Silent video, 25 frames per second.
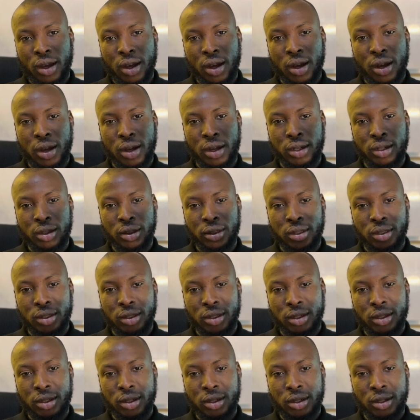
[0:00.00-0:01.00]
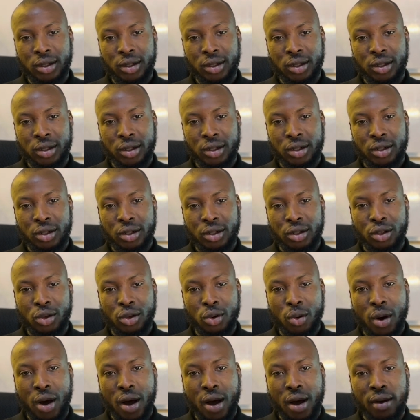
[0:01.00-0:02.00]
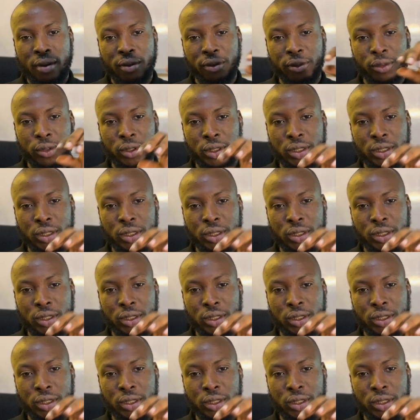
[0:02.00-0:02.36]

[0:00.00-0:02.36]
And you have